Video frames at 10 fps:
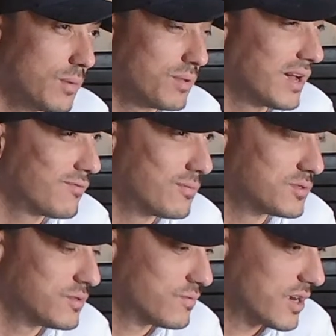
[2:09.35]

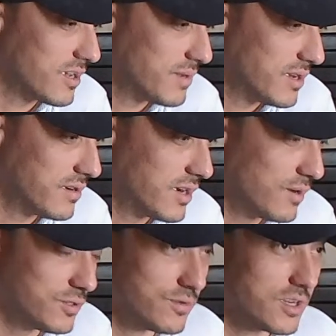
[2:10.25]
platforms would you recommend, or
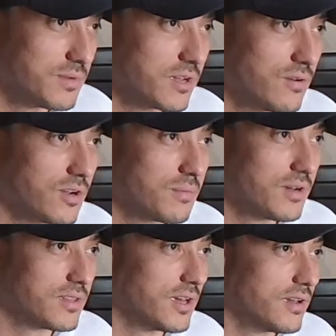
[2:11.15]
how would you recommend going
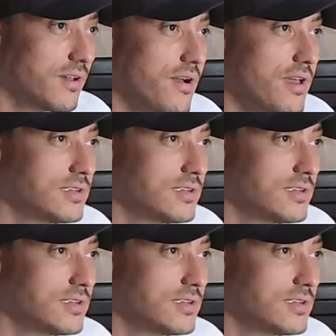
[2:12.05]
about that?